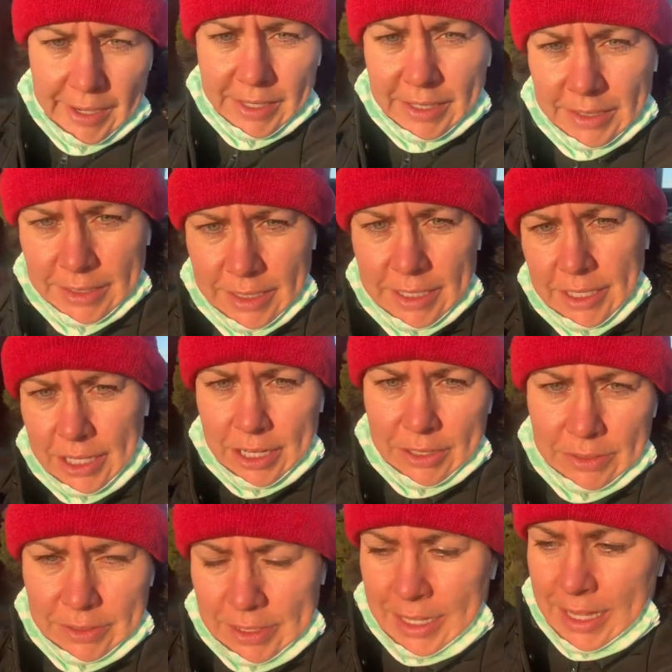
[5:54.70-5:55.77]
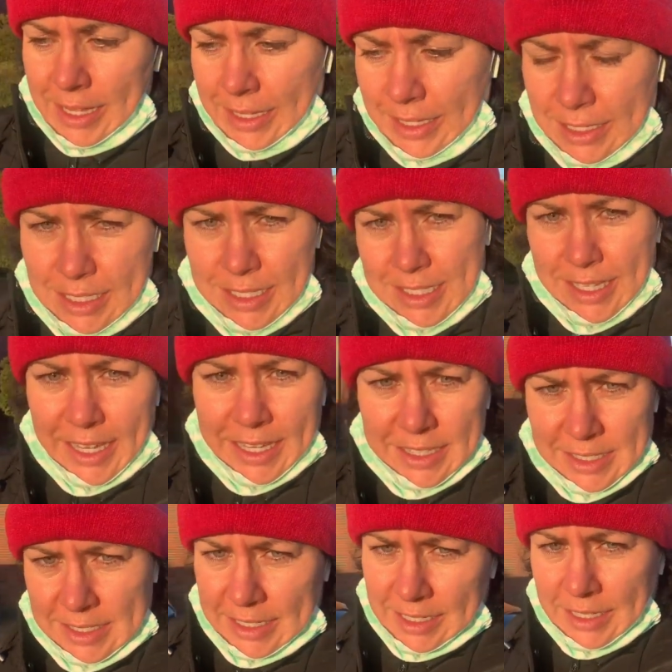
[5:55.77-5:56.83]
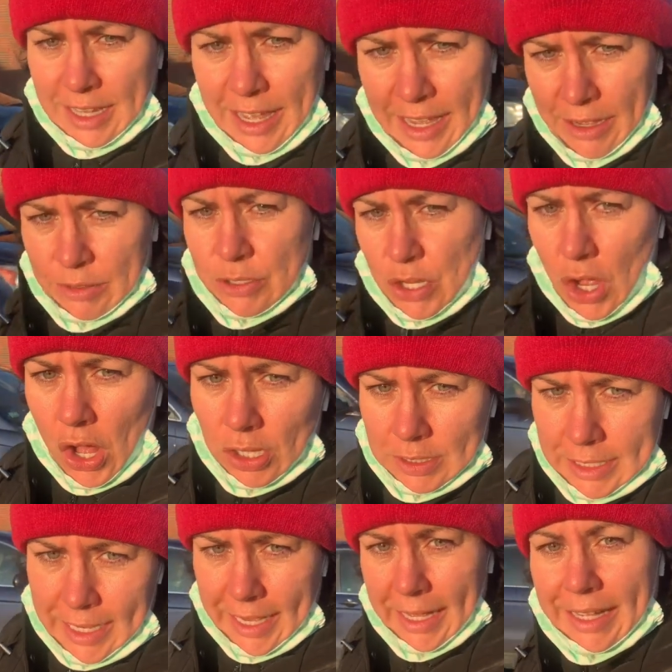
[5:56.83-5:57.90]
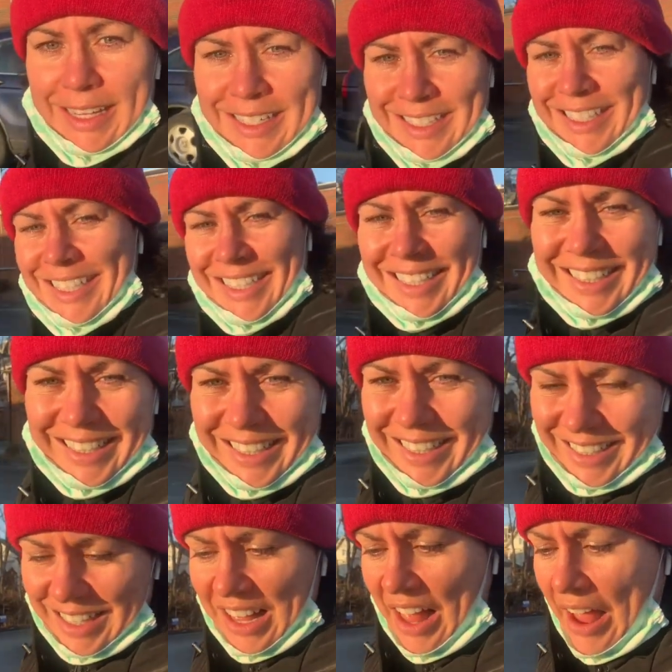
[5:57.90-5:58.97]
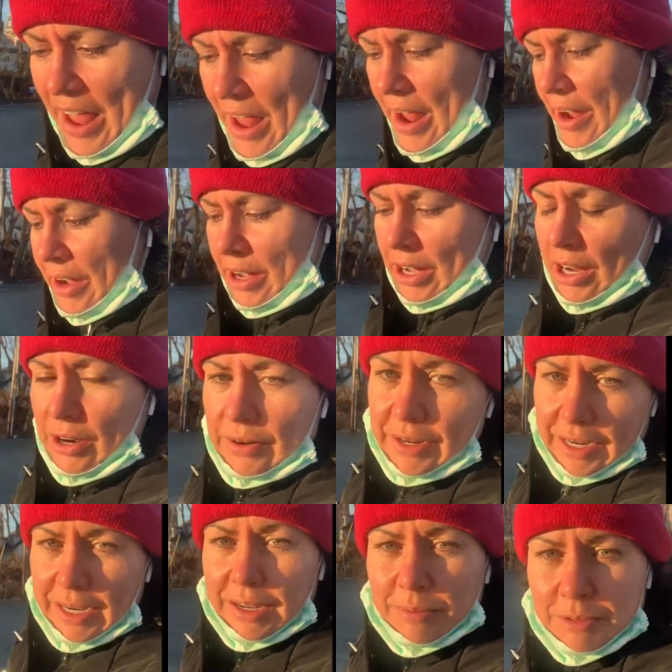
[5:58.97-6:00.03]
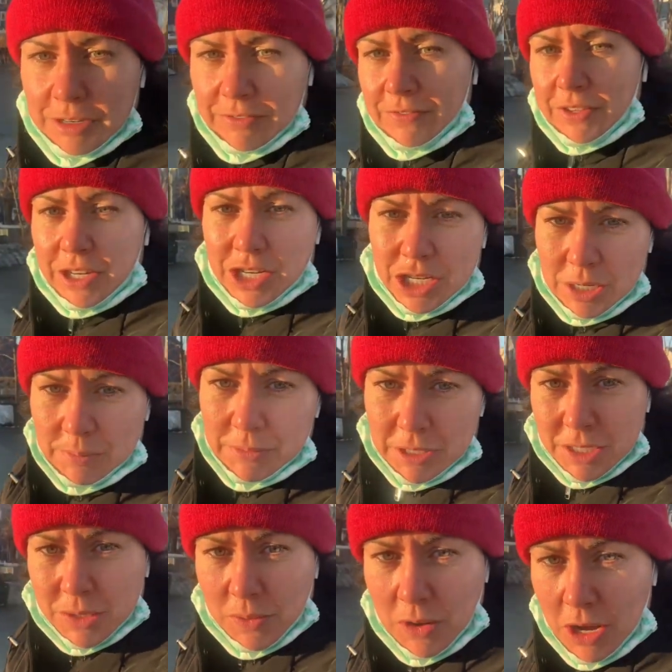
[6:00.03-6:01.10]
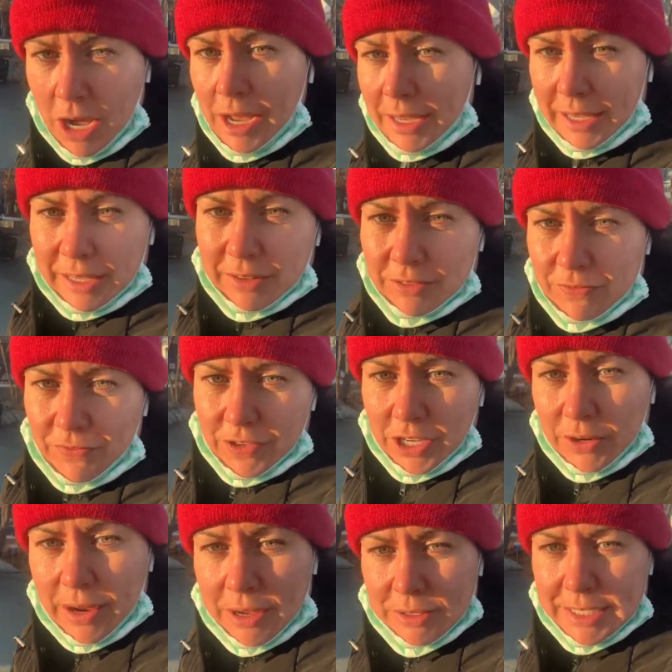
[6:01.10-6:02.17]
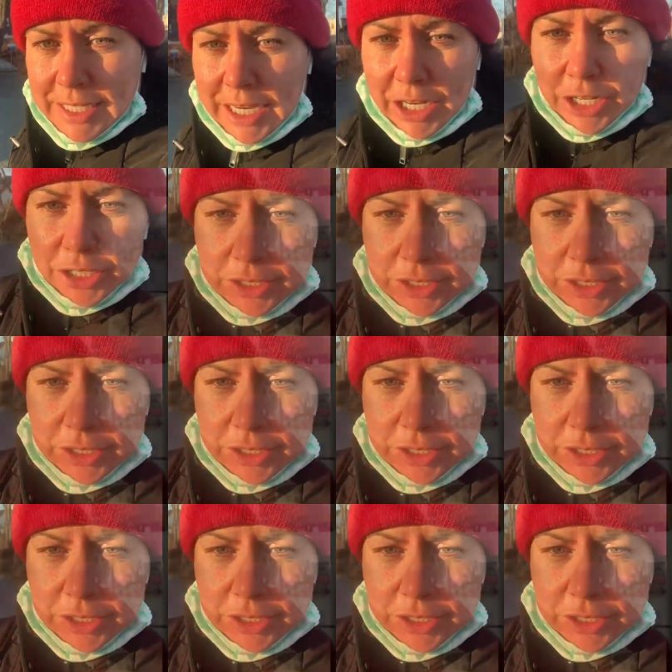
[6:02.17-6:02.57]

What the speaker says: You know, you just can't sit in the house all day. All right, I'm gonna finish up this walk and figure out dinner.